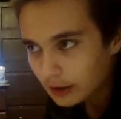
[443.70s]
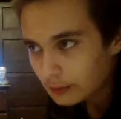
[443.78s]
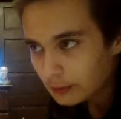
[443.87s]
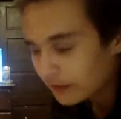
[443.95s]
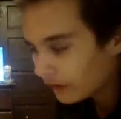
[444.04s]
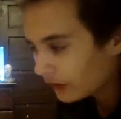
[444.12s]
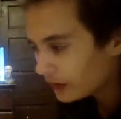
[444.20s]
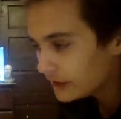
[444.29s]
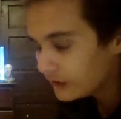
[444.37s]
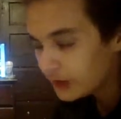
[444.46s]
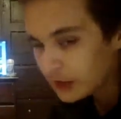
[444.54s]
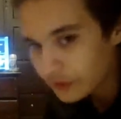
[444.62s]
I mean,
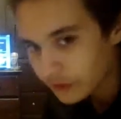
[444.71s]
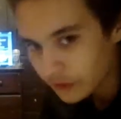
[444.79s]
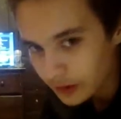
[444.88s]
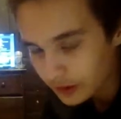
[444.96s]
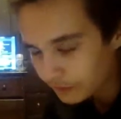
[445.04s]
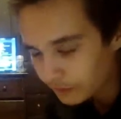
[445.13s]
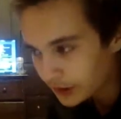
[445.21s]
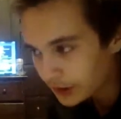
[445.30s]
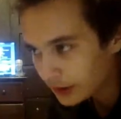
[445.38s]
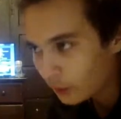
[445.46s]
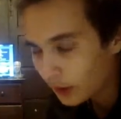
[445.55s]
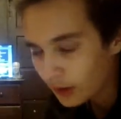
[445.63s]
even if
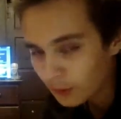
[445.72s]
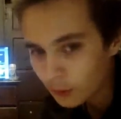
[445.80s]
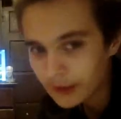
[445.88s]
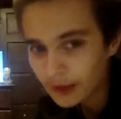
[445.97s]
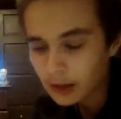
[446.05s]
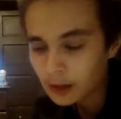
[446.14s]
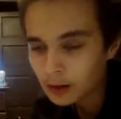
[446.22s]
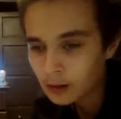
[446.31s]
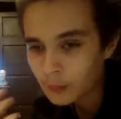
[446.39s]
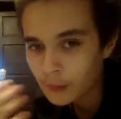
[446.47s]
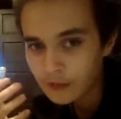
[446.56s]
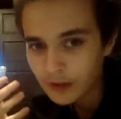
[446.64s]
Infinity, we uh,
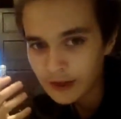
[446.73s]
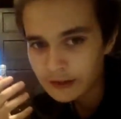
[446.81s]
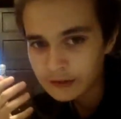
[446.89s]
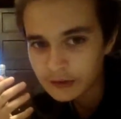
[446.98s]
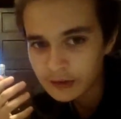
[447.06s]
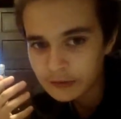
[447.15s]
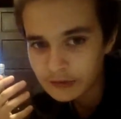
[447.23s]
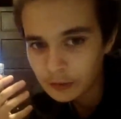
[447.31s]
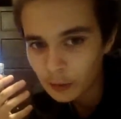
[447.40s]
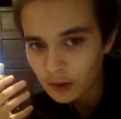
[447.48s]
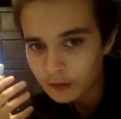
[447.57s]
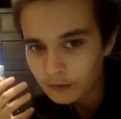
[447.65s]
we have AT and T
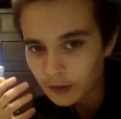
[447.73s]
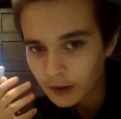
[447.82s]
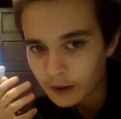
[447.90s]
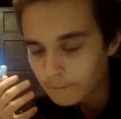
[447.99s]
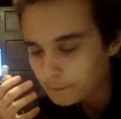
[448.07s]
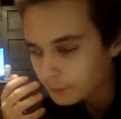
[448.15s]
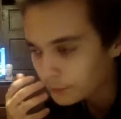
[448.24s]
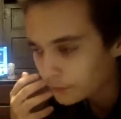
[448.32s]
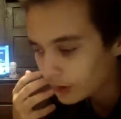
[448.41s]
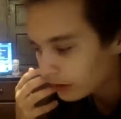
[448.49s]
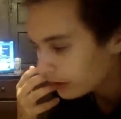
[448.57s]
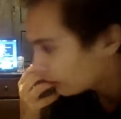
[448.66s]
Wi-Fi.
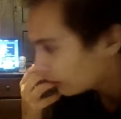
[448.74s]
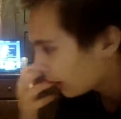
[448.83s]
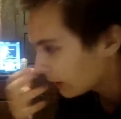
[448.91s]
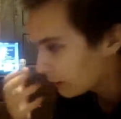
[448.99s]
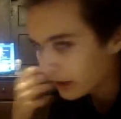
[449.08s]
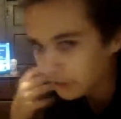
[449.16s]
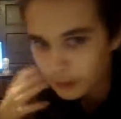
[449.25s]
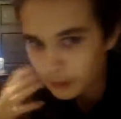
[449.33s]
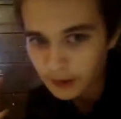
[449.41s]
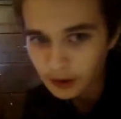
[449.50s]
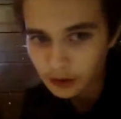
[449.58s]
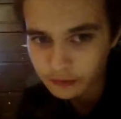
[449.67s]
Well, I don't have it. My
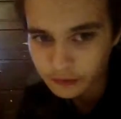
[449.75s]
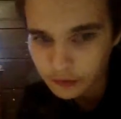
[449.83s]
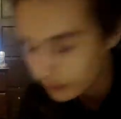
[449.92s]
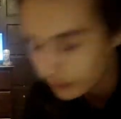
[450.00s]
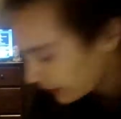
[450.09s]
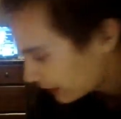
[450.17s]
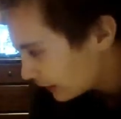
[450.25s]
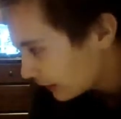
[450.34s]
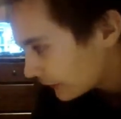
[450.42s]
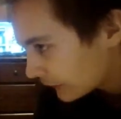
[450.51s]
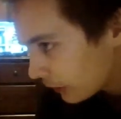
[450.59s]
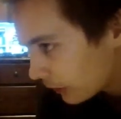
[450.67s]
parents do.
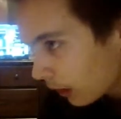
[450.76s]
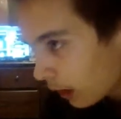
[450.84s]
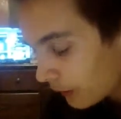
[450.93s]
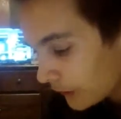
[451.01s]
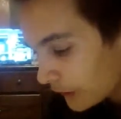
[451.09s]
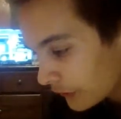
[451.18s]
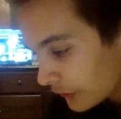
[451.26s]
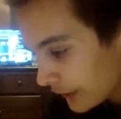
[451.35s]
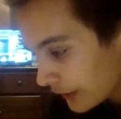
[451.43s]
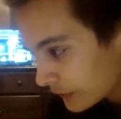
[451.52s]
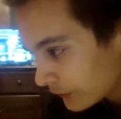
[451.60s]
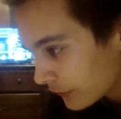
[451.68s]
So obviously,
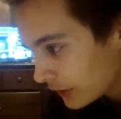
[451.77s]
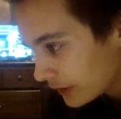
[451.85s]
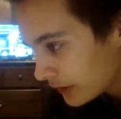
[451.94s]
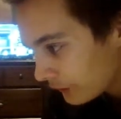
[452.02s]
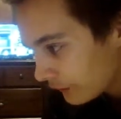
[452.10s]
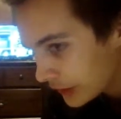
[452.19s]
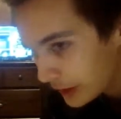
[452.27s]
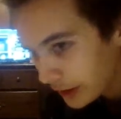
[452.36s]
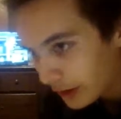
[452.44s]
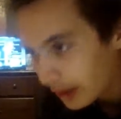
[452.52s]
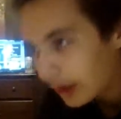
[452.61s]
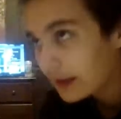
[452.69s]
Xf- Infinity
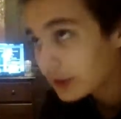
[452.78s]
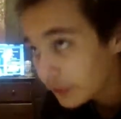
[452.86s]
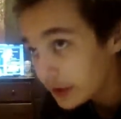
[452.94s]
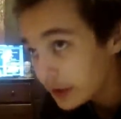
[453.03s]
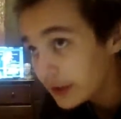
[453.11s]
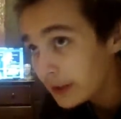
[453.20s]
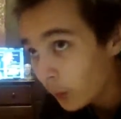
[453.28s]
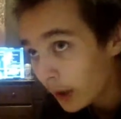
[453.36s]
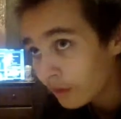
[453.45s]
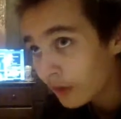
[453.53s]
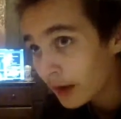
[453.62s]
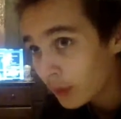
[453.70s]
Xfinity
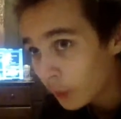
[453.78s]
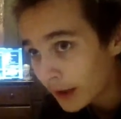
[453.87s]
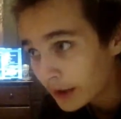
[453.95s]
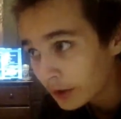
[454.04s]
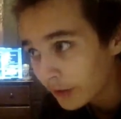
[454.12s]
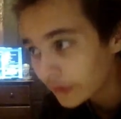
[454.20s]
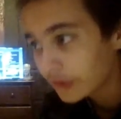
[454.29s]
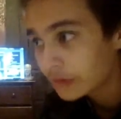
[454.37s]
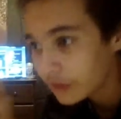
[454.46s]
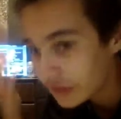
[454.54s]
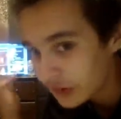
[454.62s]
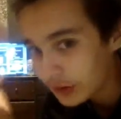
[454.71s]
Wi-Fi wireless is
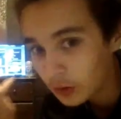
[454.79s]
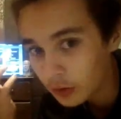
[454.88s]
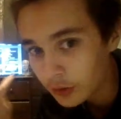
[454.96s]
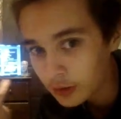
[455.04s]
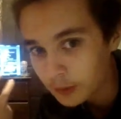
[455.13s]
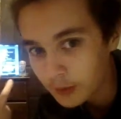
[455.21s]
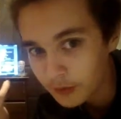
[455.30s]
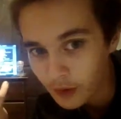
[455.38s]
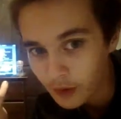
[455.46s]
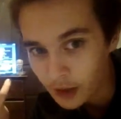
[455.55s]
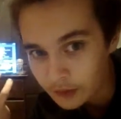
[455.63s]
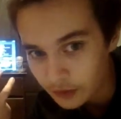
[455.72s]
still going to be
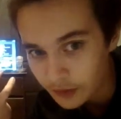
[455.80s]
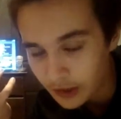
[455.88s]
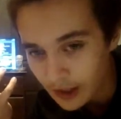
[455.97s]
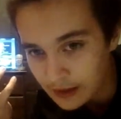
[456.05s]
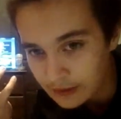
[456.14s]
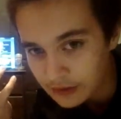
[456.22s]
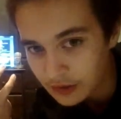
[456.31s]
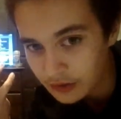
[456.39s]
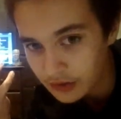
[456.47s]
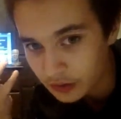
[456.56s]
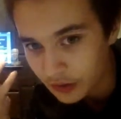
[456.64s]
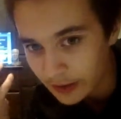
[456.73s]
faster than AT and
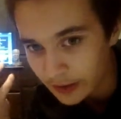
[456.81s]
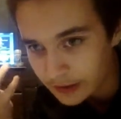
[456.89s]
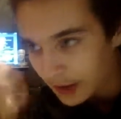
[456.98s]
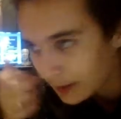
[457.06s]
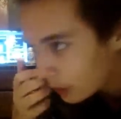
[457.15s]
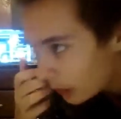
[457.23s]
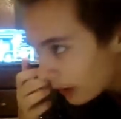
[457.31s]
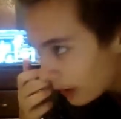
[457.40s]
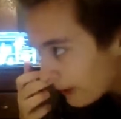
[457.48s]
T LAN cable.